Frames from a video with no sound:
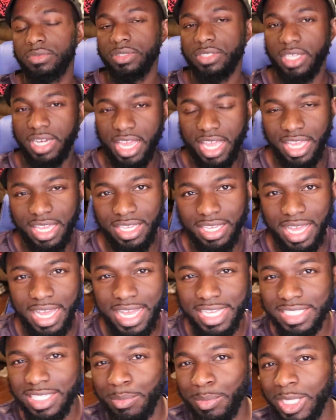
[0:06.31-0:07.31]
today I
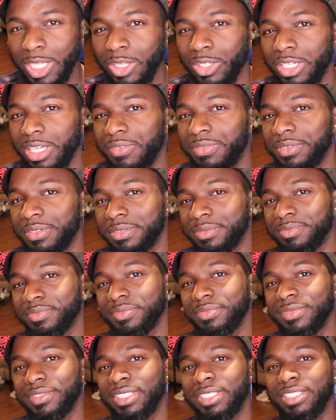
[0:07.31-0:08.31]
got something a little different.
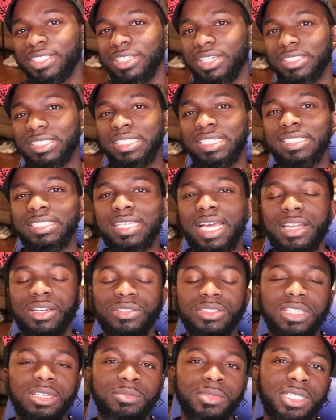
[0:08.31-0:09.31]
Y'all seen the title
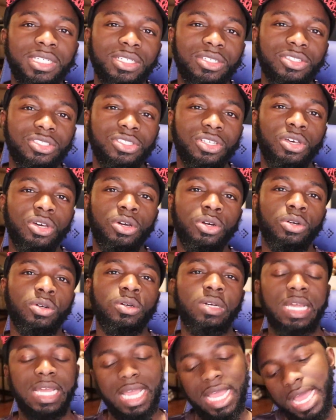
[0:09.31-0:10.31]
and thumbnail,
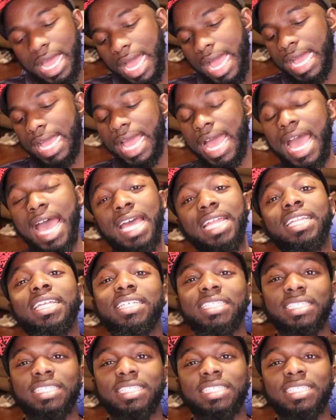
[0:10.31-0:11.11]
so I got